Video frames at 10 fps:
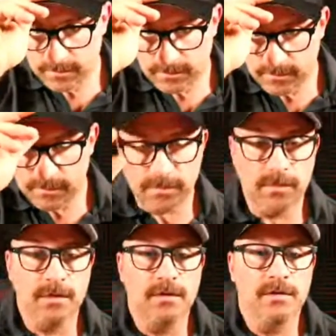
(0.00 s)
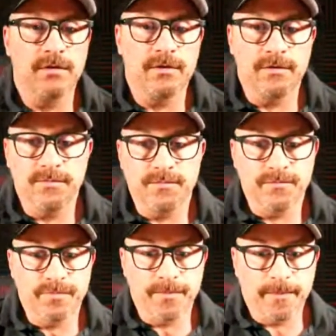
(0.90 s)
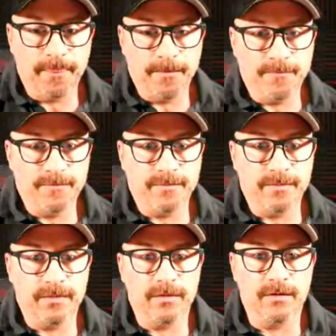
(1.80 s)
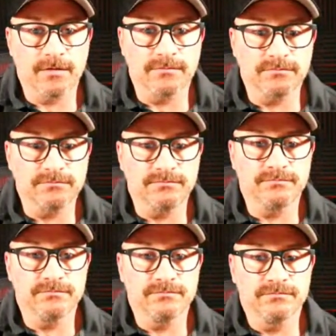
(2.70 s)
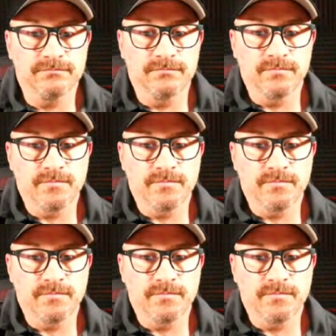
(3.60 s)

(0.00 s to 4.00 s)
This person isn't speaking.